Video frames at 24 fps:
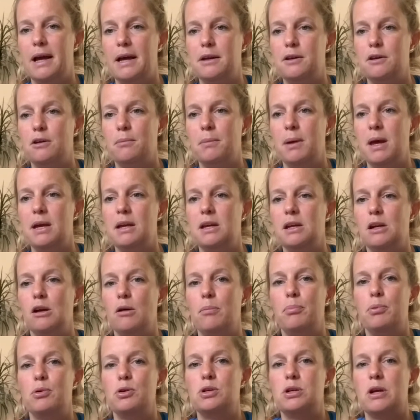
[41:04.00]
you're making a
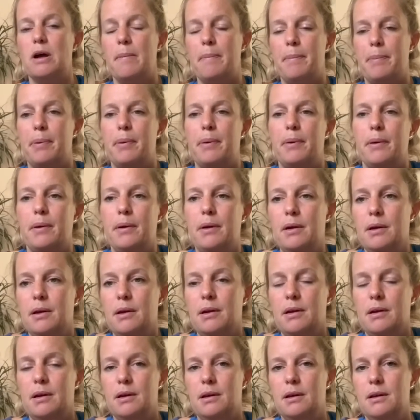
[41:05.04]
push-up,
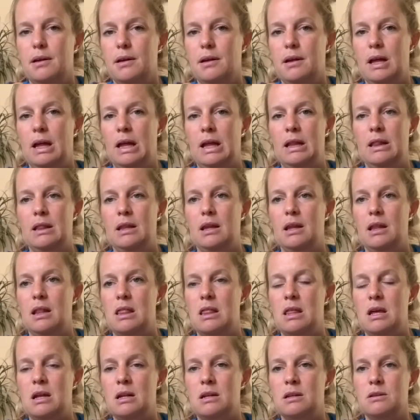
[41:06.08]
and
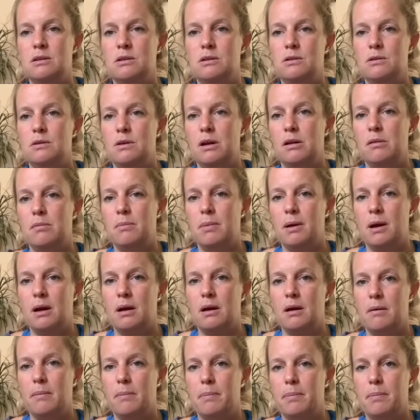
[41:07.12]
then you get back up.